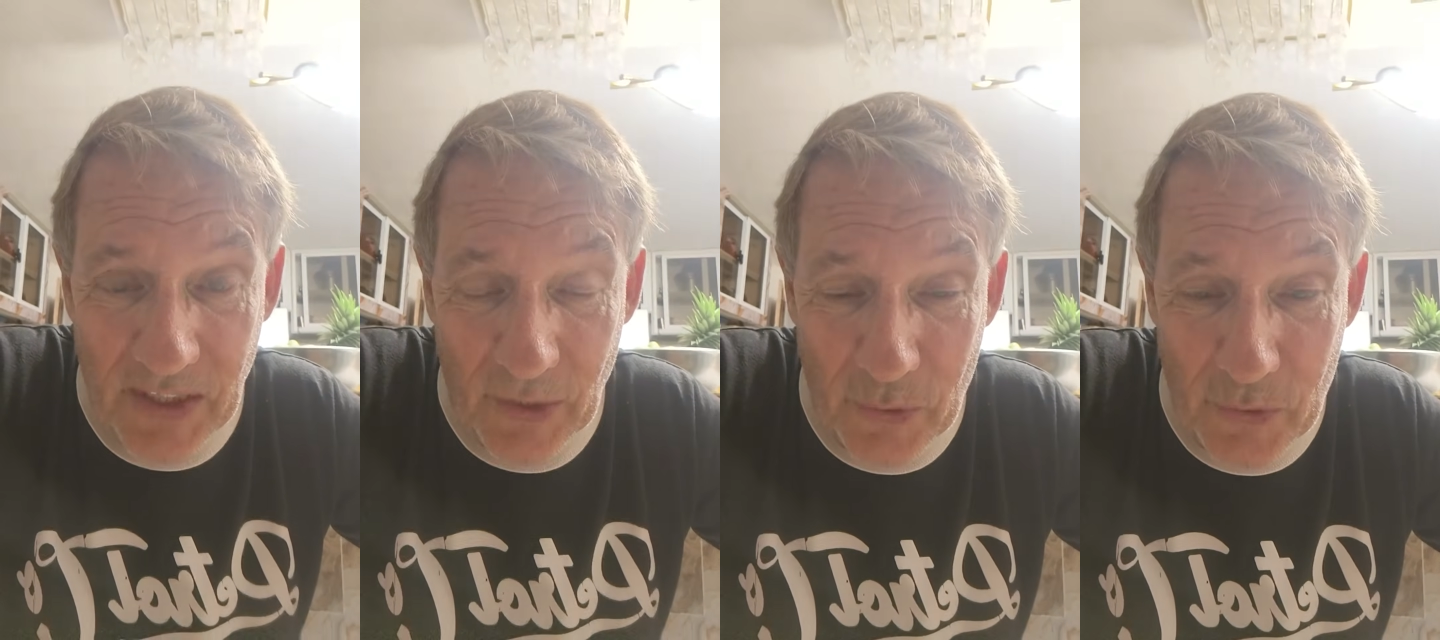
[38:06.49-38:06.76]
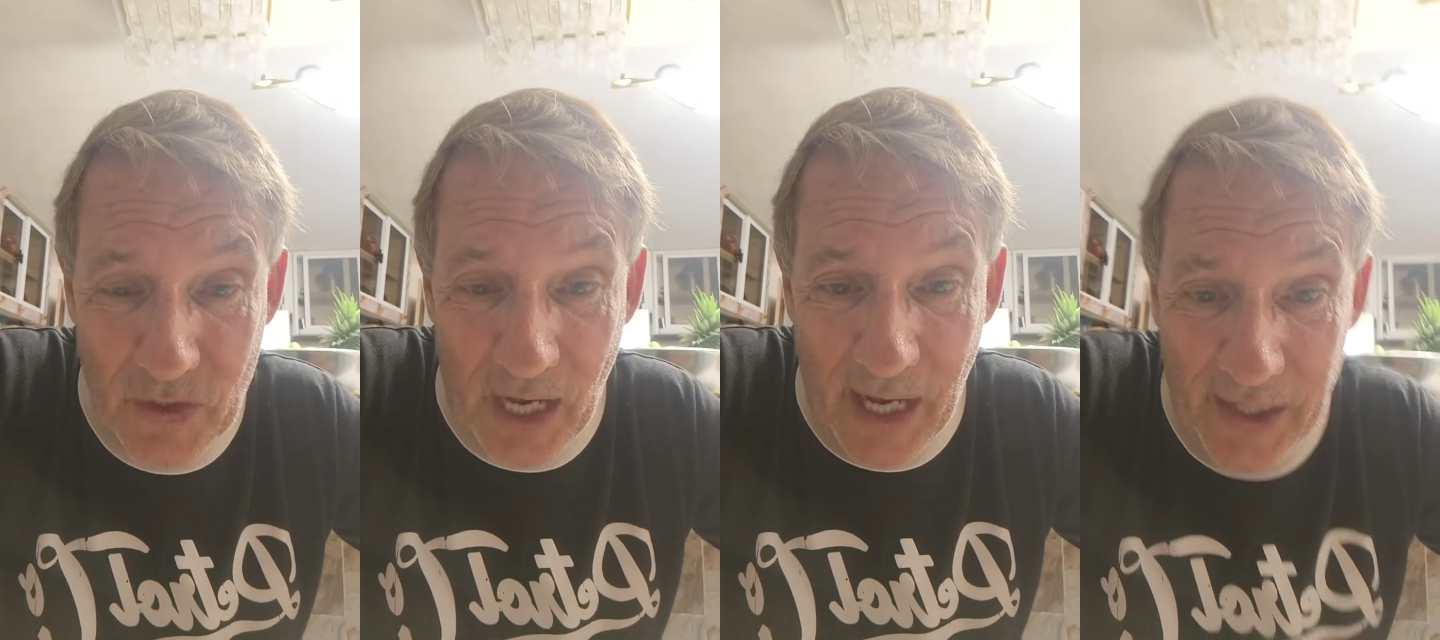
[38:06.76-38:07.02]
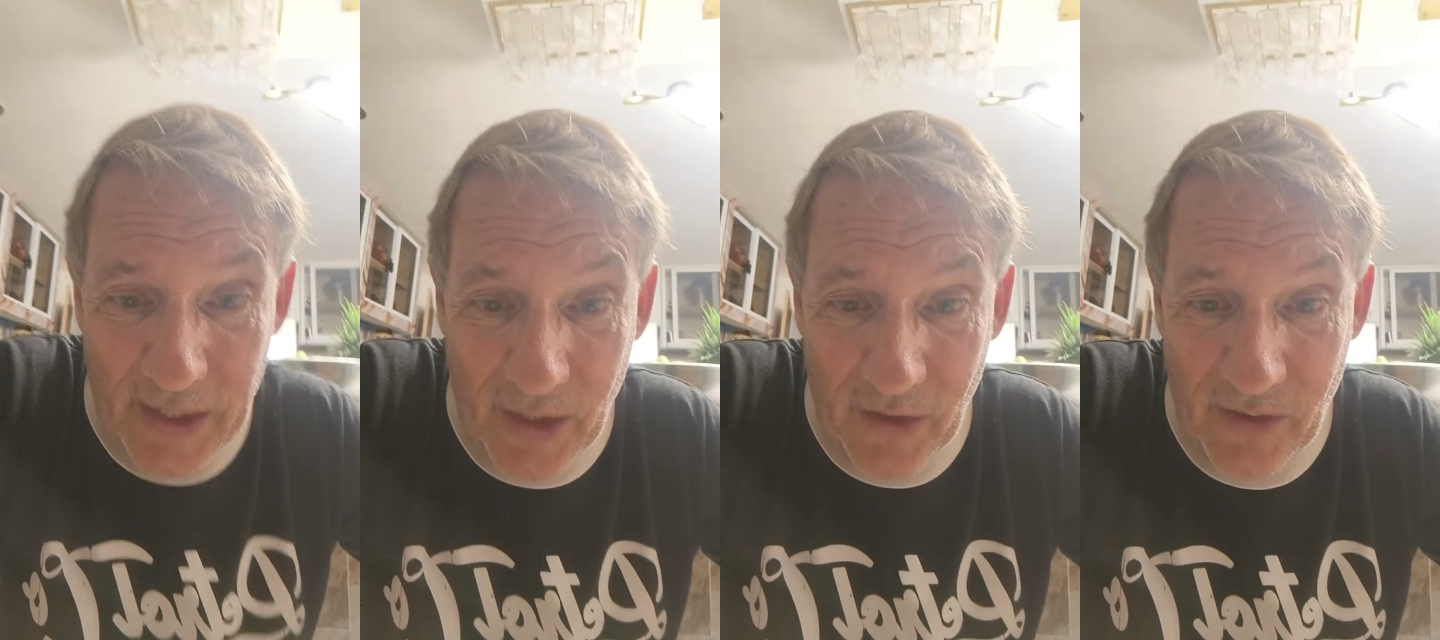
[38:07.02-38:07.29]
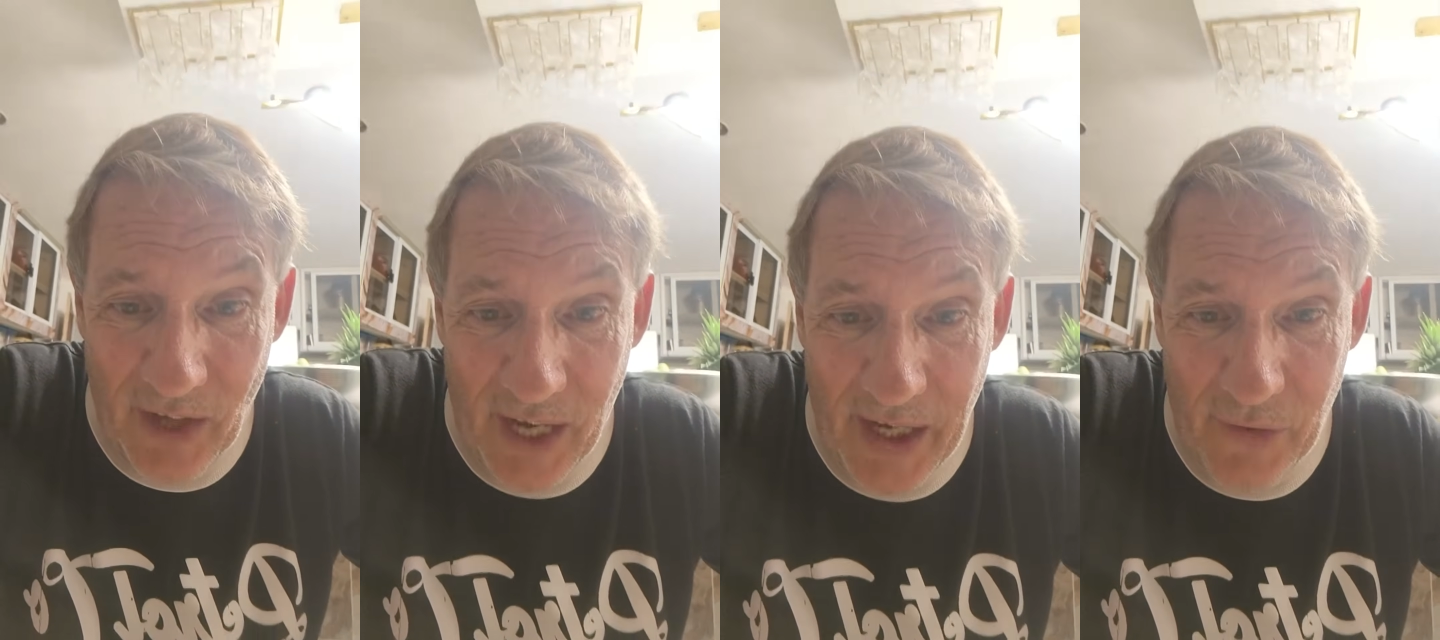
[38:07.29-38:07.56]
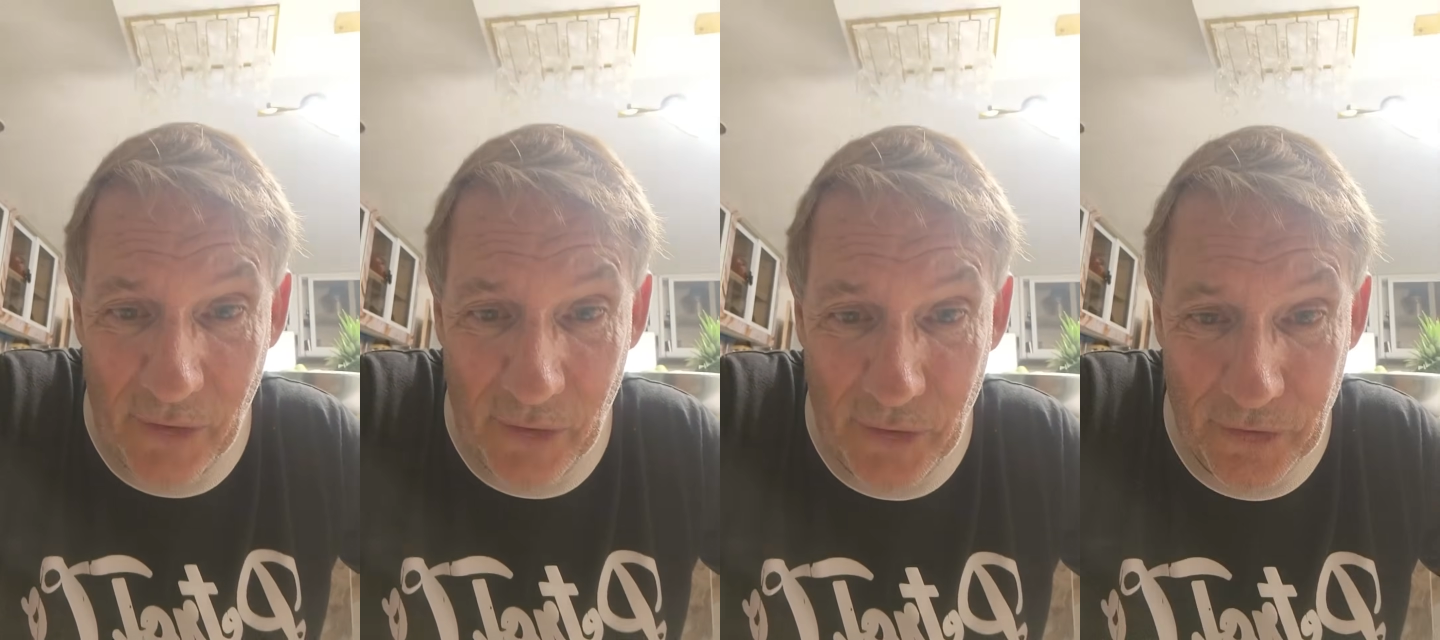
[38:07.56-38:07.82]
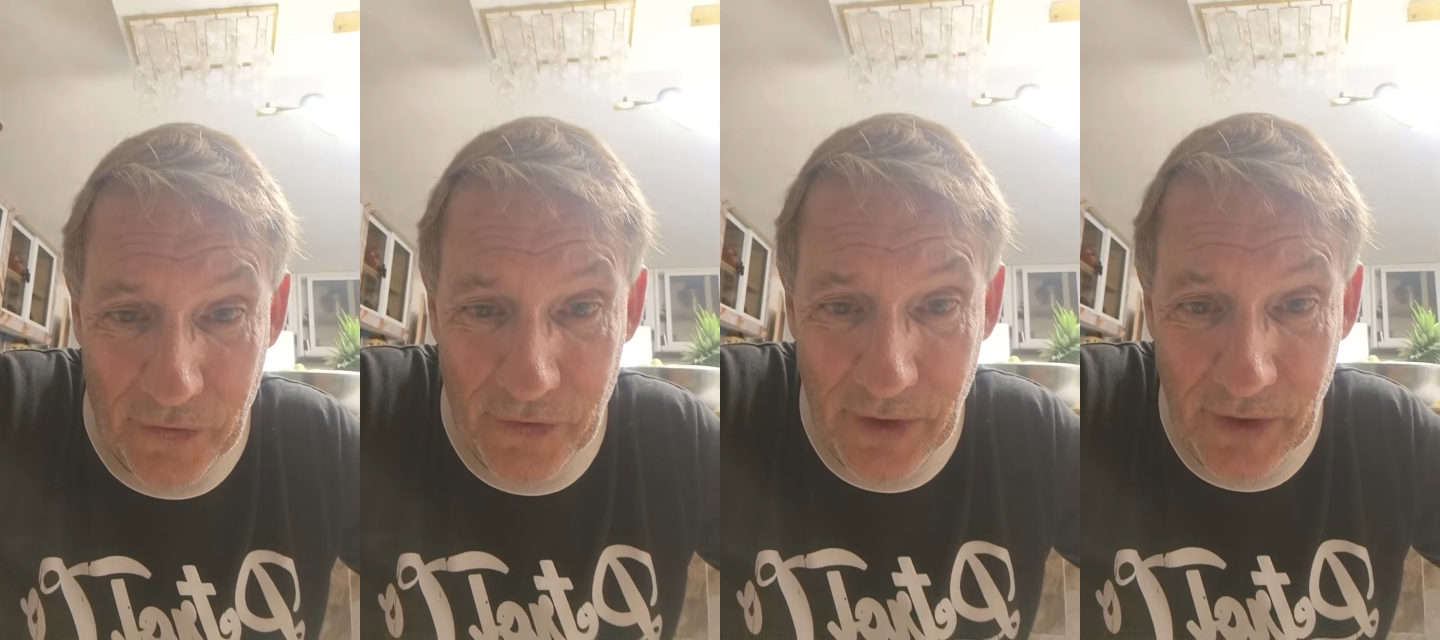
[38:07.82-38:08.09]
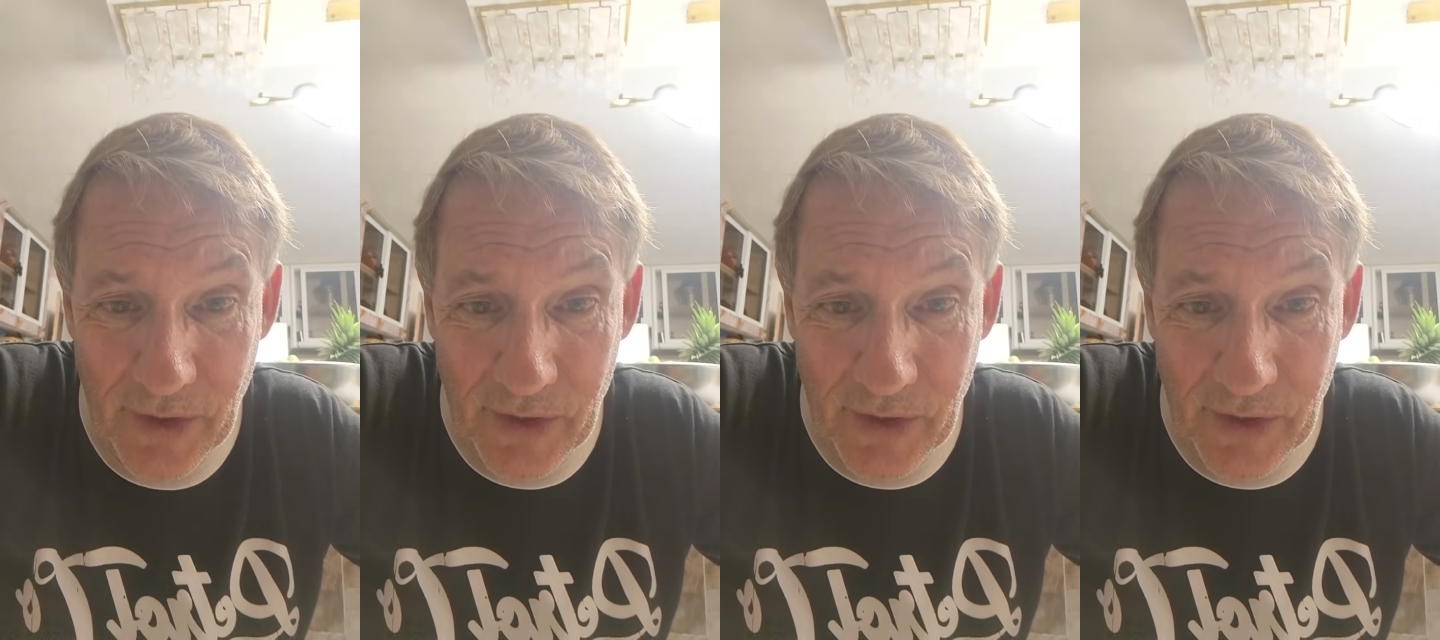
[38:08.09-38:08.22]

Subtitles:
those young Thai girls,